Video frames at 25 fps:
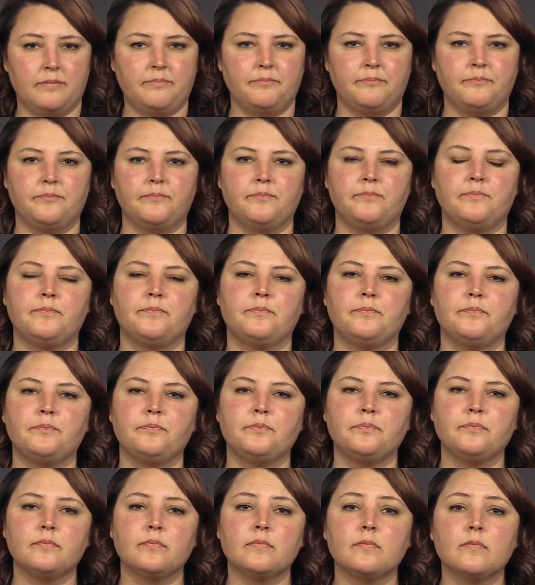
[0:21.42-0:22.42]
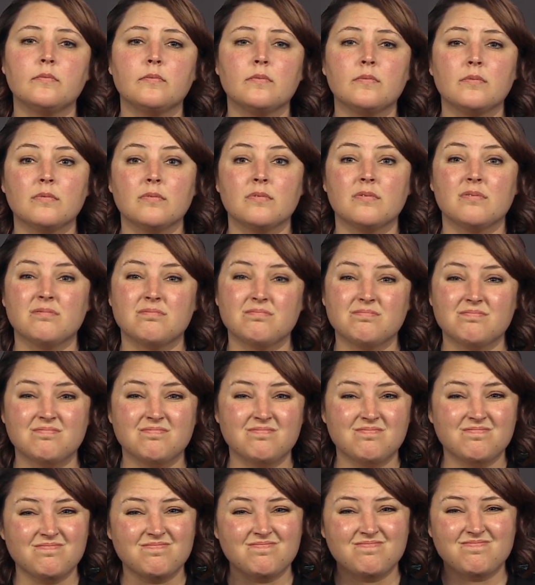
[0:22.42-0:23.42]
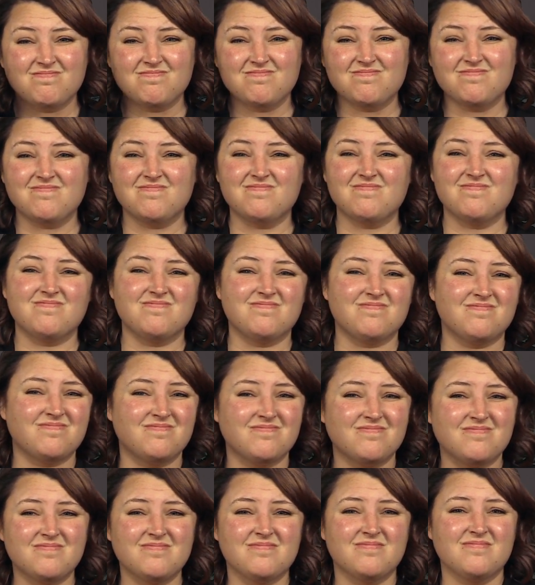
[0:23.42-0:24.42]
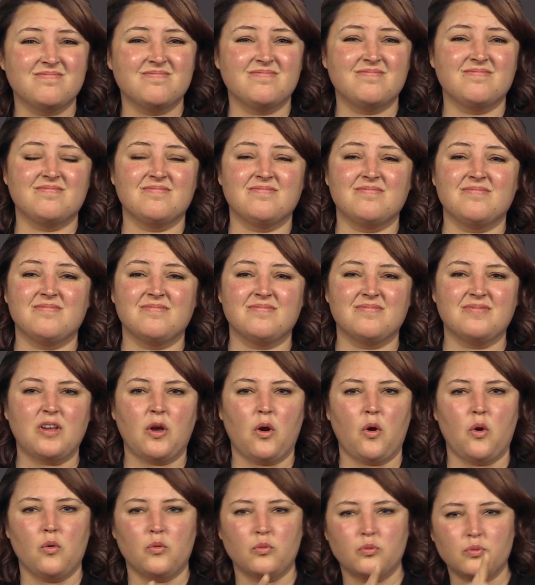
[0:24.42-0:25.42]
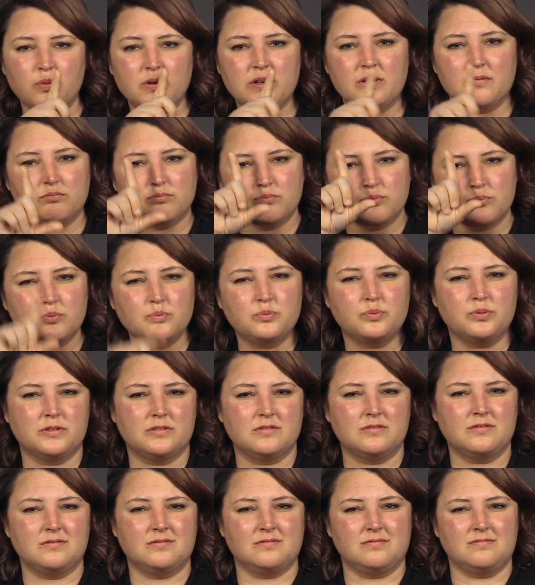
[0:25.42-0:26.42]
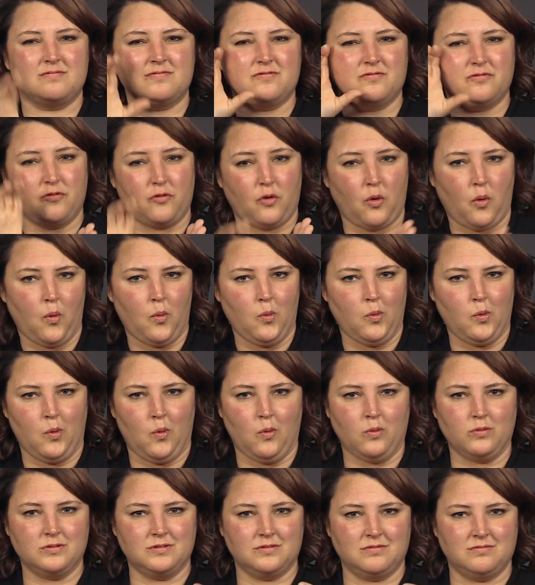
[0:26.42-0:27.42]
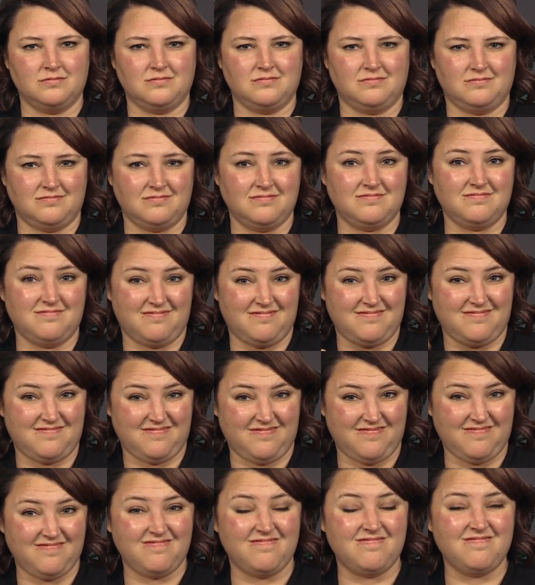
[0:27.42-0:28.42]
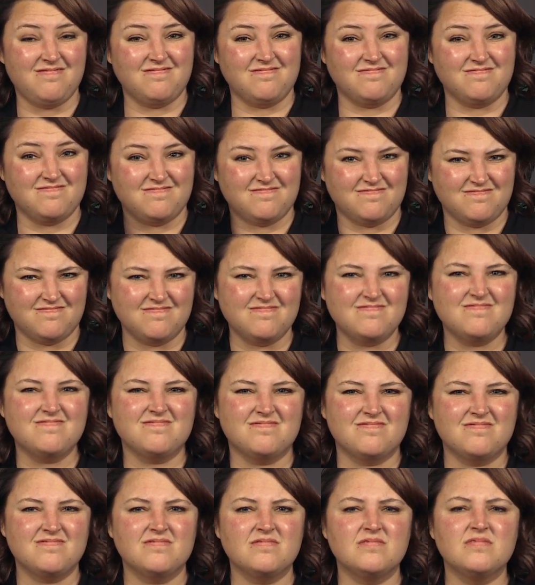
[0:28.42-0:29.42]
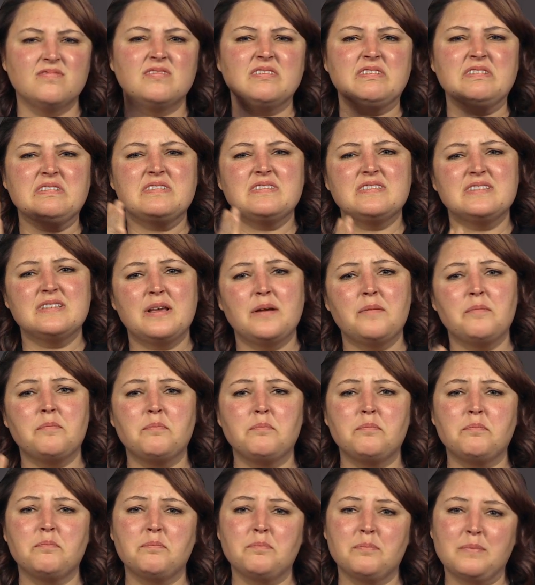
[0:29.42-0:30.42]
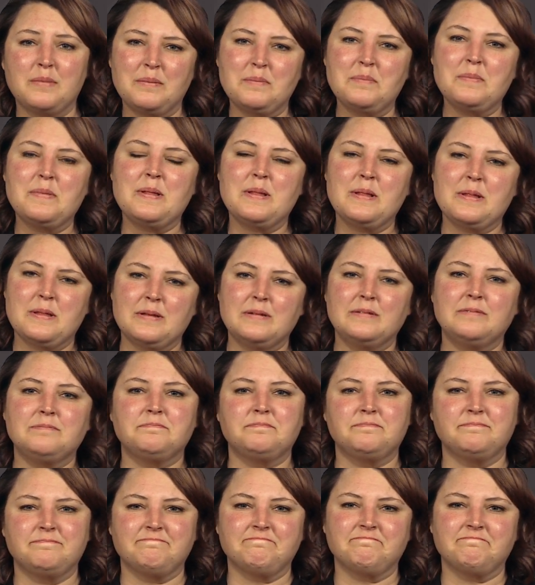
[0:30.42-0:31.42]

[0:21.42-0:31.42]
Way back in the day of hard copy, real physical photos that you could touch, some people were kind enough to write on the back of them